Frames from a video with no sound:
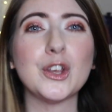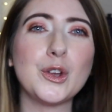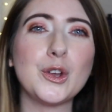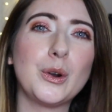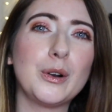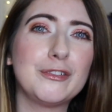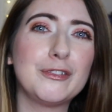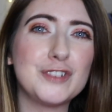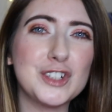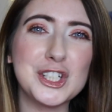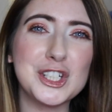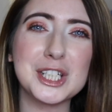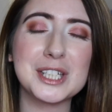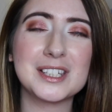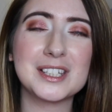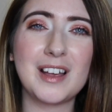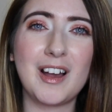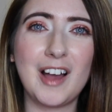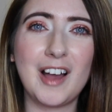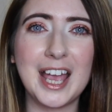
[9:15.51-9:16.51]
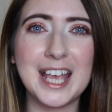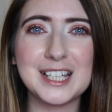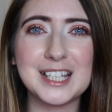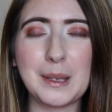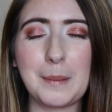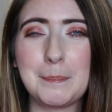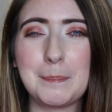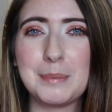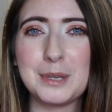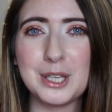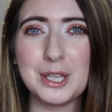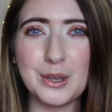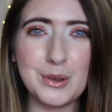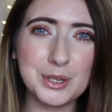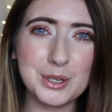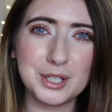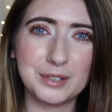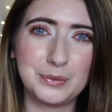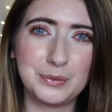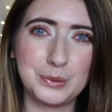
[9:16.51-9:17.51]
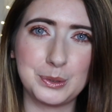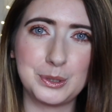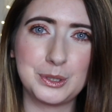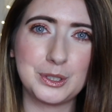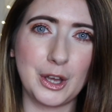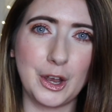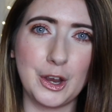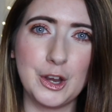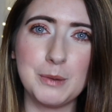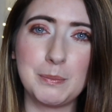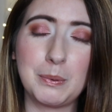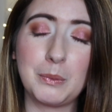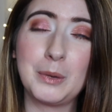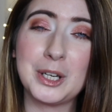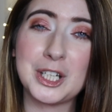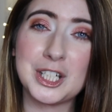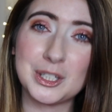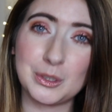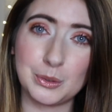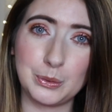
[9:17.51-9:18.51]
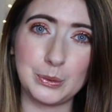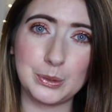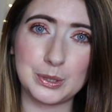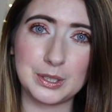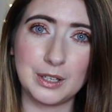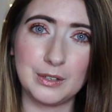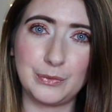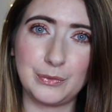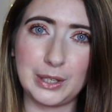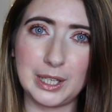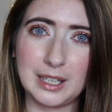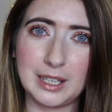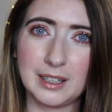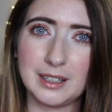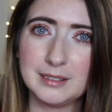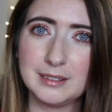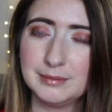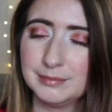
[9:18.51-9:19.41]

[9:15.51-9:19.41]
your full-size beautiful soap, which is also vegan,